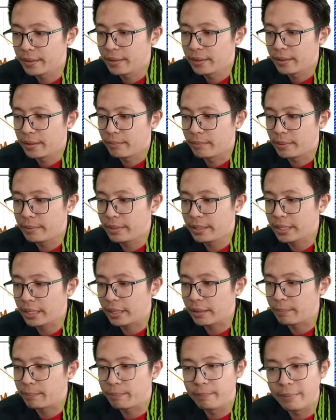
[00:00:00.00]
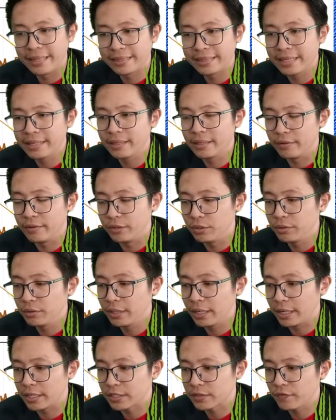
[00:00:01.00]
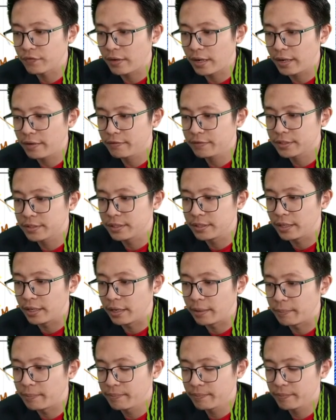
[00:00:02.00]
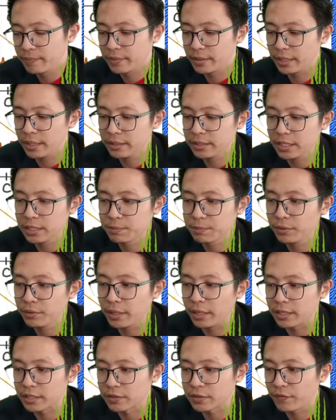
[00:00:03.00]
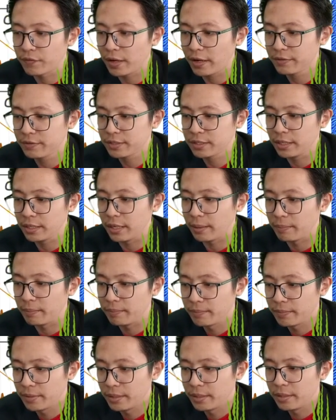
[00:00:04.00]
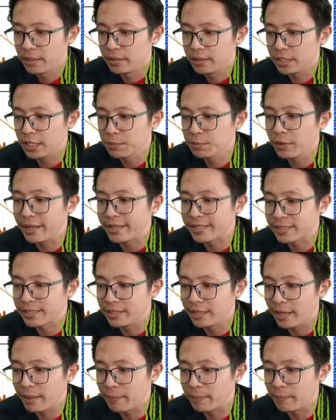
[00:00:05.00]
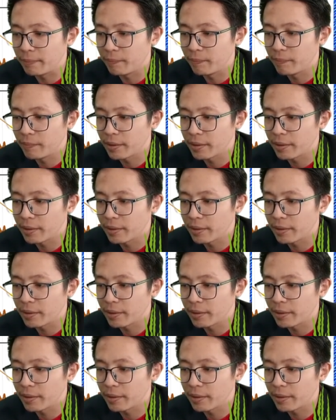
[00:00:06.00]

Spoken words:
Maybe we can maintain the unit as 5 cm. Yeah, just put as 5 cm. Just put as cm.